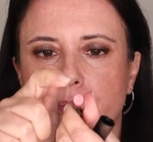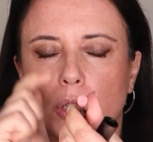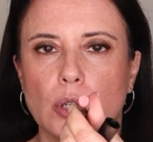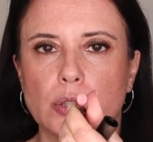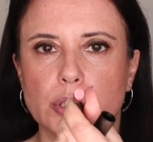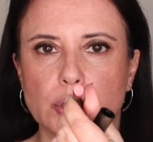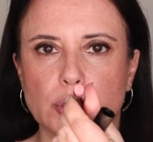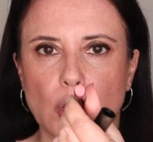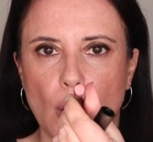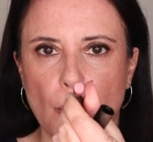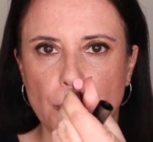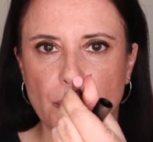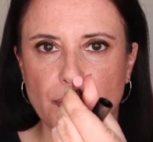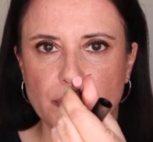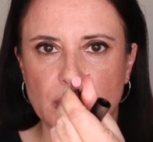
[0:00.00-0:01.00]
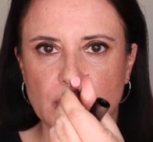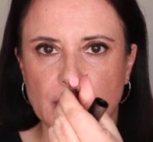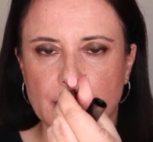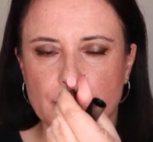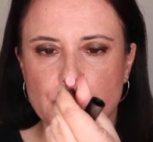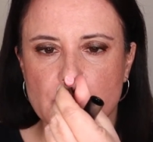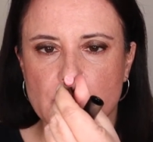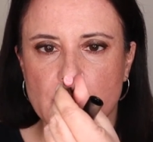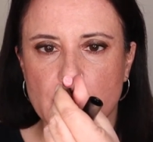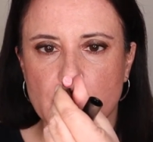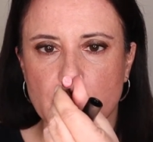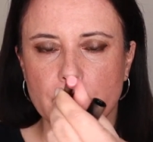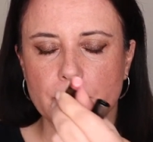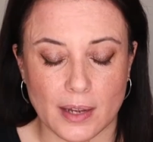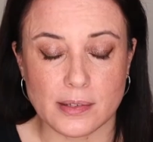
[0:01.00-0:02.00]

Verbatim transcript: on the top of the lipstick.